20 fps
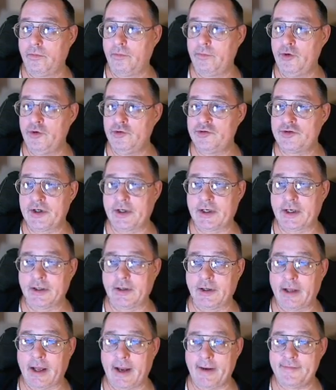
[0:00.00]
music
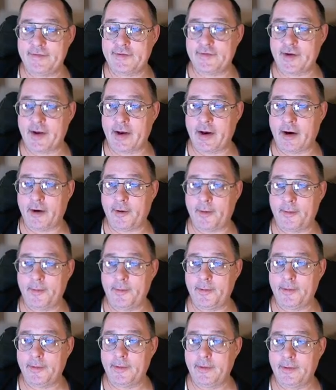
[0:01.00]
and live
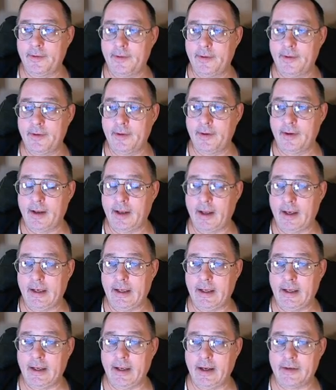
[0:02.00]
sound, and
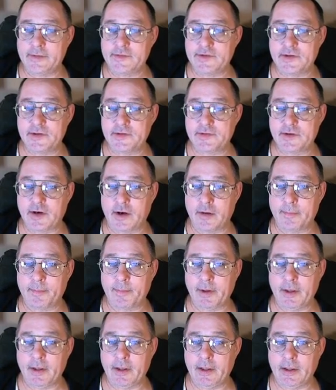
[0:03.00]
he has this
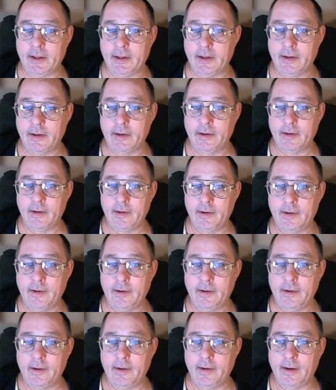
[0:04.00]
company.
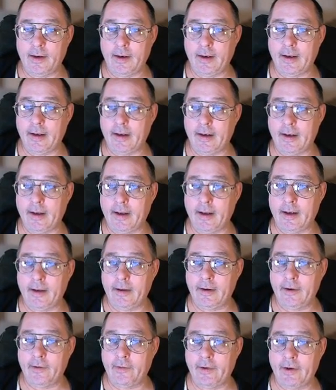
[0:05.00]

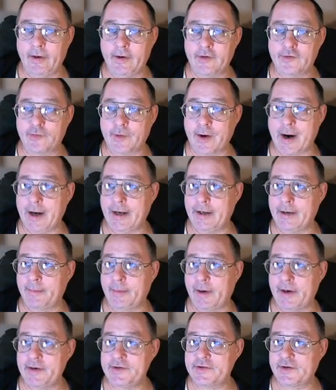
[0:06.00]
And here he is riding a
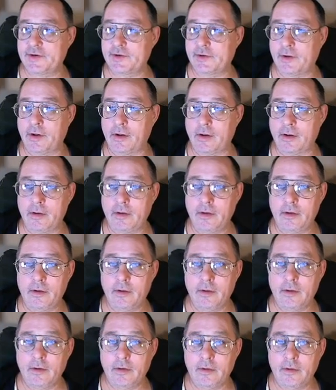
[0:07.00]
bicycle.
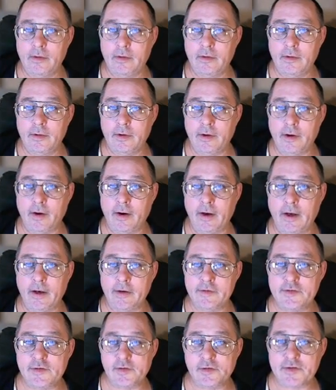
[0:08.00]
Here he
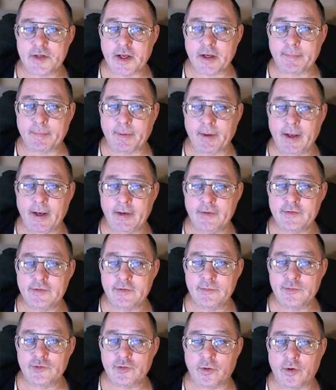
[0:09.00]
is, looks like playing
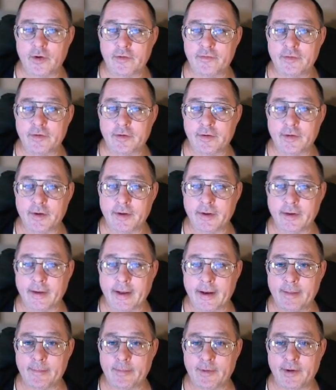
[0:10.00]
some sort of uh,
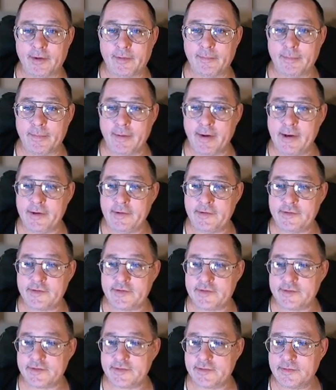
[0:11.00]
elaborate
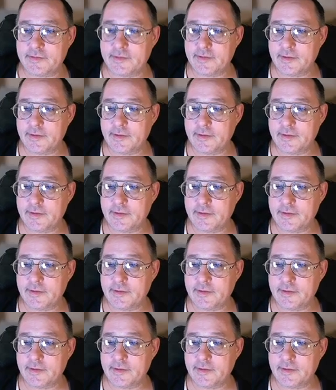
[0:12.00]
bass.